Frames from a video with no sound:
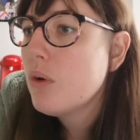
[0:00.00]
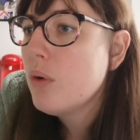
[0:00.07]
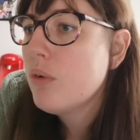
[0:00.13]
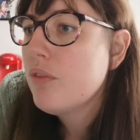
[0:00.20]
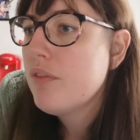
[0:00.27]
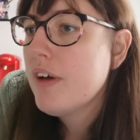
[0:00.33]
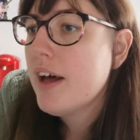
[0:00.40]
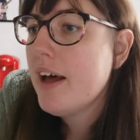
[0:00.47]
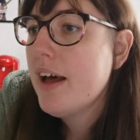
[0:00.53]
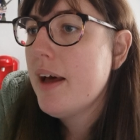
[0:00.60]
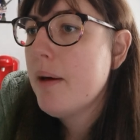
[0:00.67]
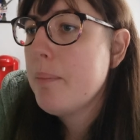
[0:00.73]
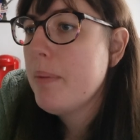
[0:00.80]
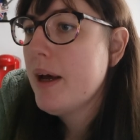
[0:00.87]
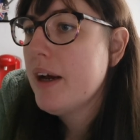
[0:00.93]
On va à
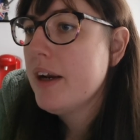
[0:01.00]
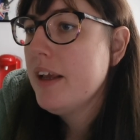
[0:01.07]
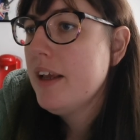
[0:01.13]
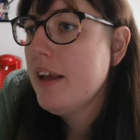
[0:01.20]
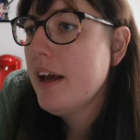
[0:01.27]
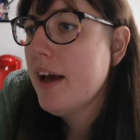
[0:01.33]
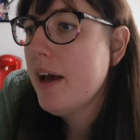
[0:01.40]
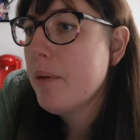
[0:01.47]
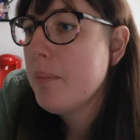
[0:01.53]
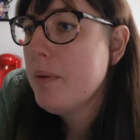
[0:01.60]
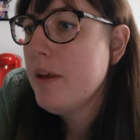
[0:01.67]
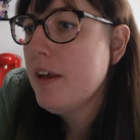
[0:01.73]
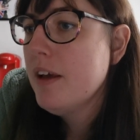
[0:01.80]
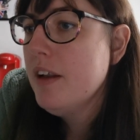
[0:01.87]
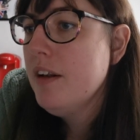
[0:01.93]
Paris à
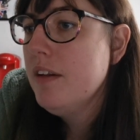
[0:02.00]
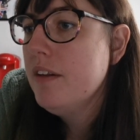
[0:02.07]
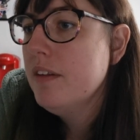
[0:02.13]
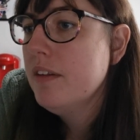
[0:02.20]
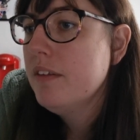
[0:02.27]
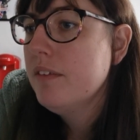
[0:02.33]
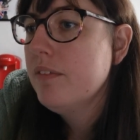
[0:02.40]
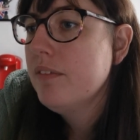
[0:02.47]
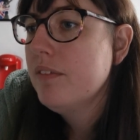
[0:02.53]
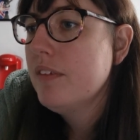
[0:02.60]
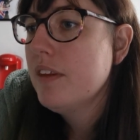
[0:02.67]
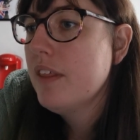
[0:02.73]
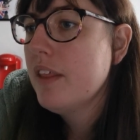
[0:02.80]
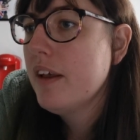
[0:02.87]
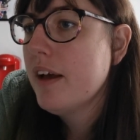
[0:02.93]
pied,
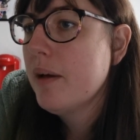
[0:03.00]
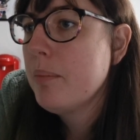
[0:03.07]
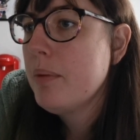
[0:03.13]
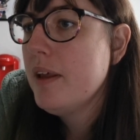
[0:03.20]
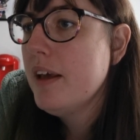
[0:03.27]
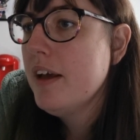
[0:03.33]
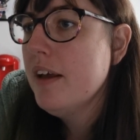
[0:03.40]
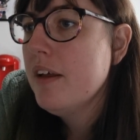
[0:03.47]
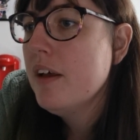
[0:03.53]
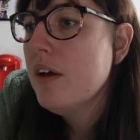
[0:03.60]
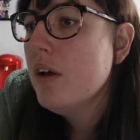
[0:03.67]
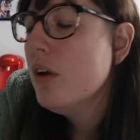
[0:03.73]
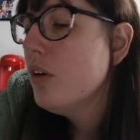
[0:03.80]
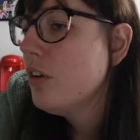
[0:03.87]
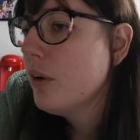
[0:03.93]
so à pied.
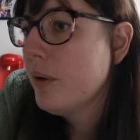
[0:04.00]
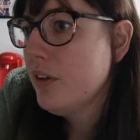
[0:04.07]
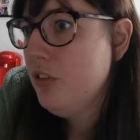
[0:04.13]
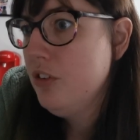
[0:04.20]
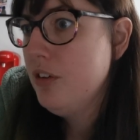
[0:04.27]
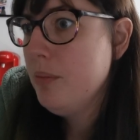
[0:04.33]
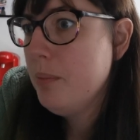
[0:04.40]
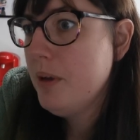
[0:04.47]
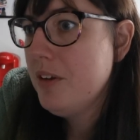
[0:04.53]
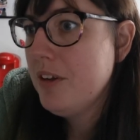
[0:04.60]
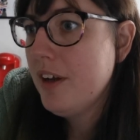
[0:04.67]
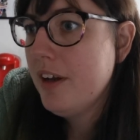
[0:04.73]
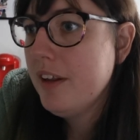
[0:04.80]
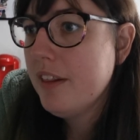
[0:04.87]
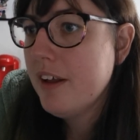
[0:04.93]
So I shouldn't be
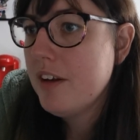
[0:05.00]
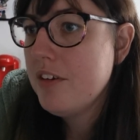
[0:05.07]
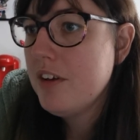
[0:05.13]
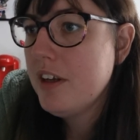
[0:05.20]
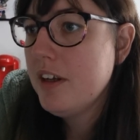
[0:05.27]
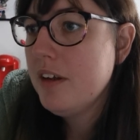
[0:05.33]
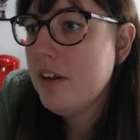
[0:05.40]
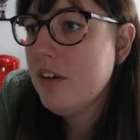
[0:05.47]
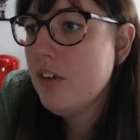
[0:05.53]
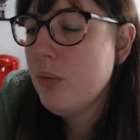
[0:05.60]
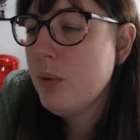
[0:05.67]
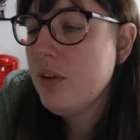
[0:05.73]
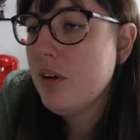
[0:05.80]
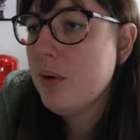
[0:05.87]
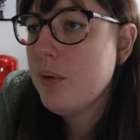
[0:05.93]
saying that D, because
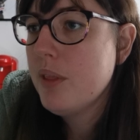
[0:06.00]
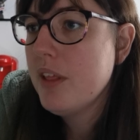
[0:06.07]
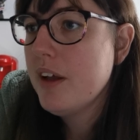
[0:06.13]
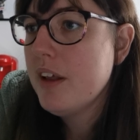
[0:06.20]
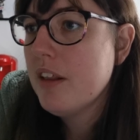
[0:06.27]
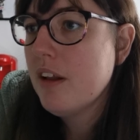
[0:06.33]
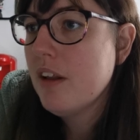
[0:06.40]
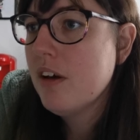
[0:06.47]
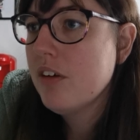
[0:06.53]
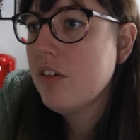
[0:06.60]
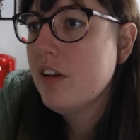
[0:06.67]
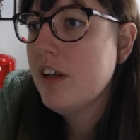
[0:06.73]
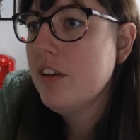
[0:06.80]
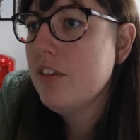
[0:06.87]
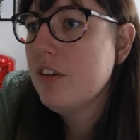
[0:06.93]
we don't say the
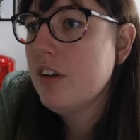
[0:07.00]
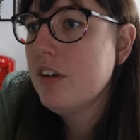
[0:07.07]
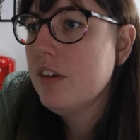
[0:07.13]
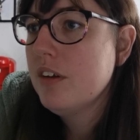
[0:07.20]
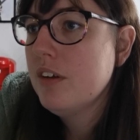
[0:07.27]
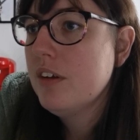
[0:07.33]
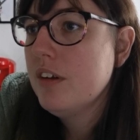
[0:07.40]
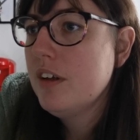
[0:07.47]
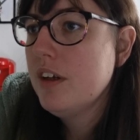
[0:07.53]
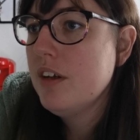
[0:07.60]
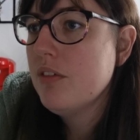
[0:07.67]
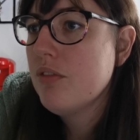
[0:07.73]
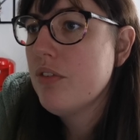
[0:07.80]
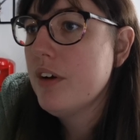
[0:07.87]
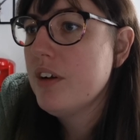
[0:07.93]
last letter
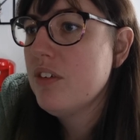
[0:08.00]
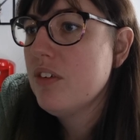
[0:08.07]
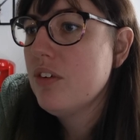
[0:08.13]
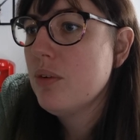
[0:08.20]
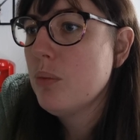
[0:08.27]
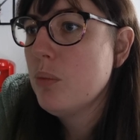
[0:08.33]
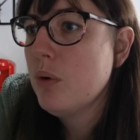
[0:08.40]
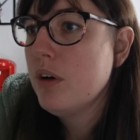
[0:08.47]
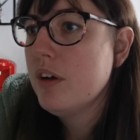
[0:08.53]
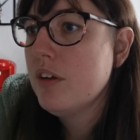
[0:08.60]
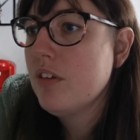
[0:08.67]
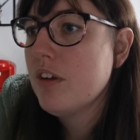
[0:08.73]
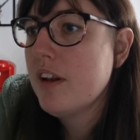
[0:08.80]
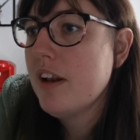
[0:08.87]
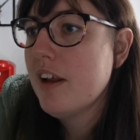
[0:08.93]
in French
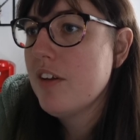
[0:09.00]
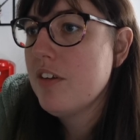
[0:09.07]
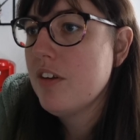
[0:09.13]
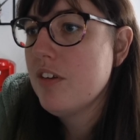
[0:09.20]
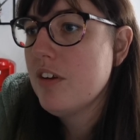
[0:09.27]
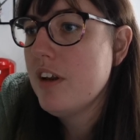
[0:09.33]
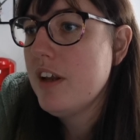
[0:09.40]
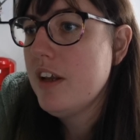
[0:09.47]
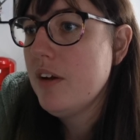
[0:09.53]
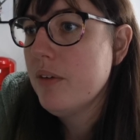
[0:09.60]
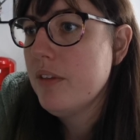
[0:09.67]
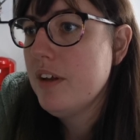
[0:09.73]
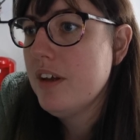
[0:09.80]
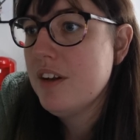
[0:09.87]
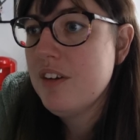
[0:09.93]
words unless there's an E
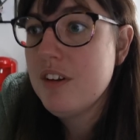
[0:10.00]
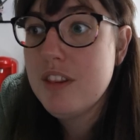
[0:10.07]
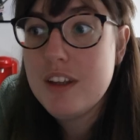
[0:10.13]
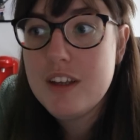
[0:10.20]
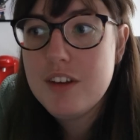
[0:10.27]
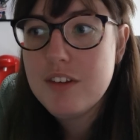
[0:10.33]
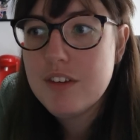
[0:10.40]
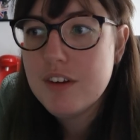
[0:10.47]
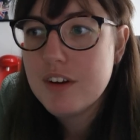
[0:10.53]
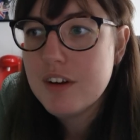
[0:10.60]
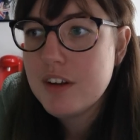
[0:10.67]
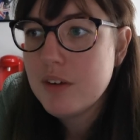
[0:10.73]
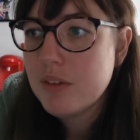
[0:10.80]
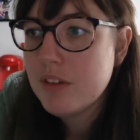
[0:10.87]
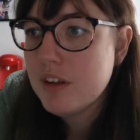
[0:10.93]
on the end, and there isn't an
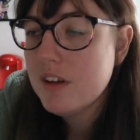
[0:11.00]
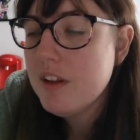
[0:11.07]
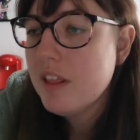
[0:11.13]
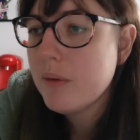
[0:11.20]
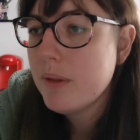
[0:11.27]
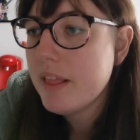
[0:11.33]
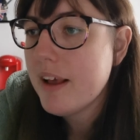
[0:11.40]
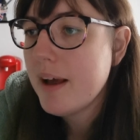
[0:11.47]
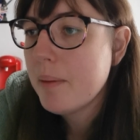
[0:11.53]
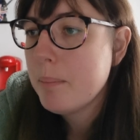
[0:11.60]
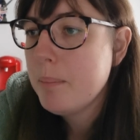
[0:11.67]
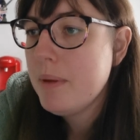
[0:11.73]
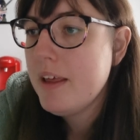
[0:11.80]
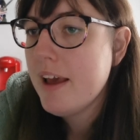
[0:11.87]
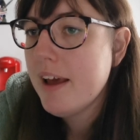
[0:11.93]
E on the end, so it's à
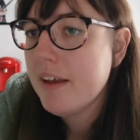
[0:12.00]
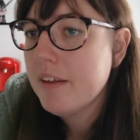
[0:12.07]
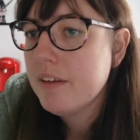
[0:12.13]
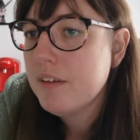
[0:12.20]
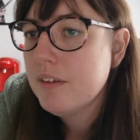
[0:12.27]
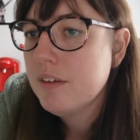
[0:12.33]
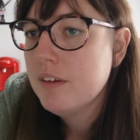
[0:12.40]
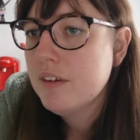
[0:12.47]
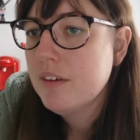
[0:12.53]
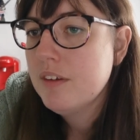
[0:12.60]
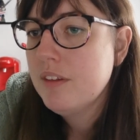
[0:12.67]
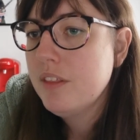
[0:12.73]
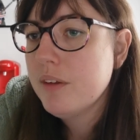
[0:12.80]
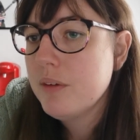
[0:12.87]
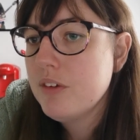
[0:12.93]
pied.
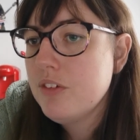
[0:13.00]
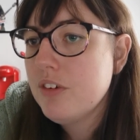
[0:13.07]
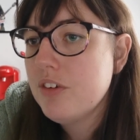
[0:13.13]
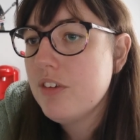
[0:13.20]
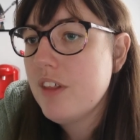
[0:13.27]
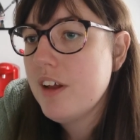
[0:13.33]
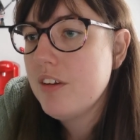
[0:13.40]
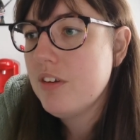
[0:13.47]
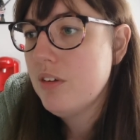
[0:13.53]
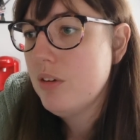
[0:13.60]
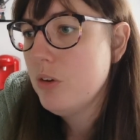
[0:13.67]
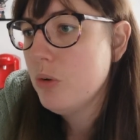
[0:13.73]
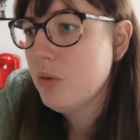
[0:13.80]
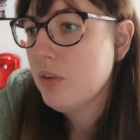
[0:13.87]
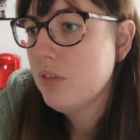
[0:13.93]
So it's just there to
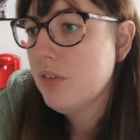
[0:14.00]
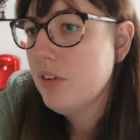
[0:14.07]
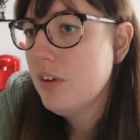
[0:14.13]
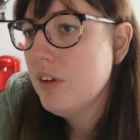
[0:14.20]
sort of